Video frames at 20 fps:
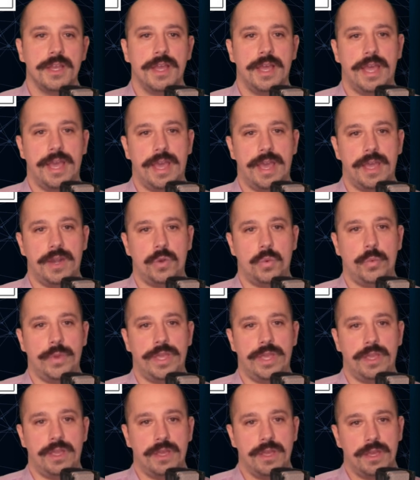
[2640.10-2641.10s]
and
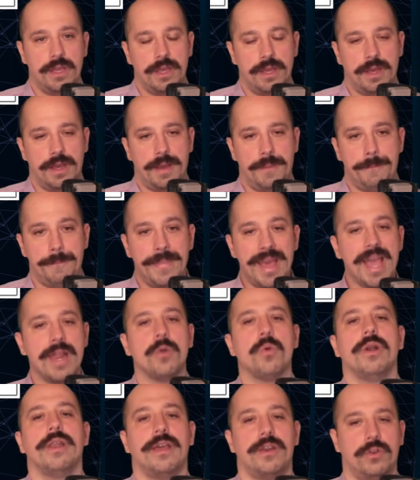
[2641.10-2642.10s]
we
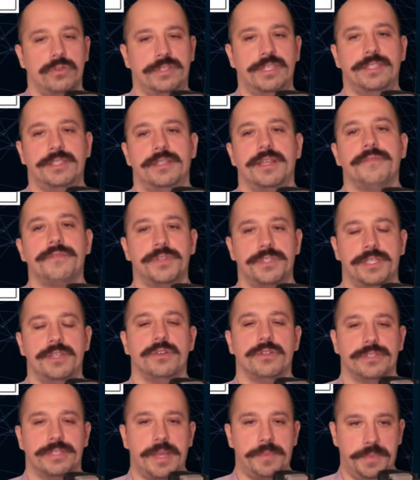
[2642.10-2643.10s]
manually annotated every single
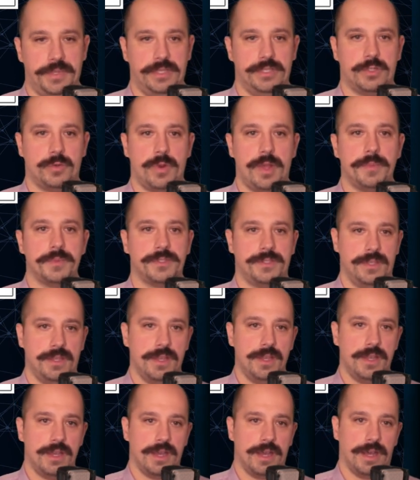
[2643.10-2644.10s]
step in the scripts
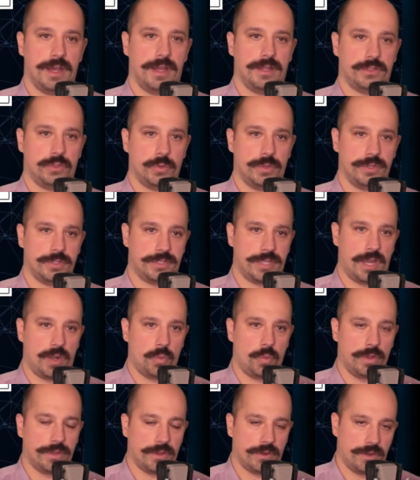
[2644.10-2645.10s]
to understand
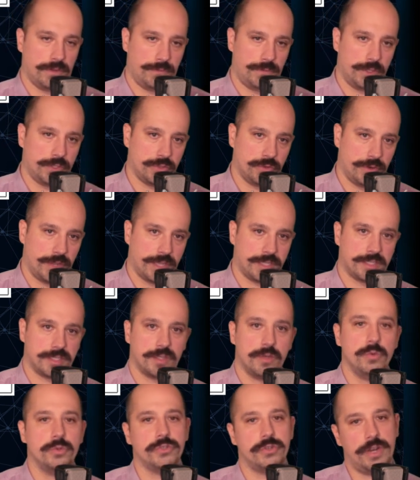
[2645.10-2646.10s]
what are the feature
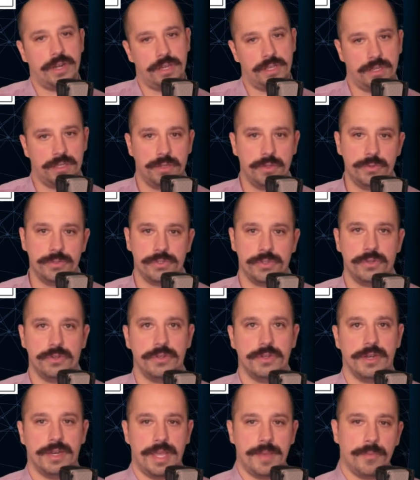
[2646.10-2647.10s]
exclusion and
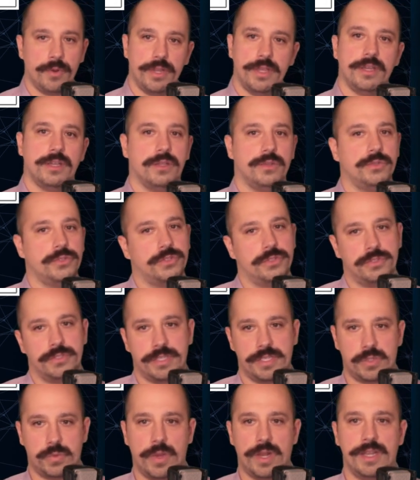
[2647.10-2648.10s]
inclusion, label inclusions,
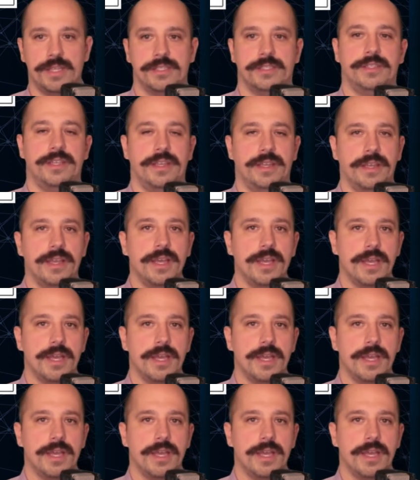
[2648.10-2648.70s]
as well as the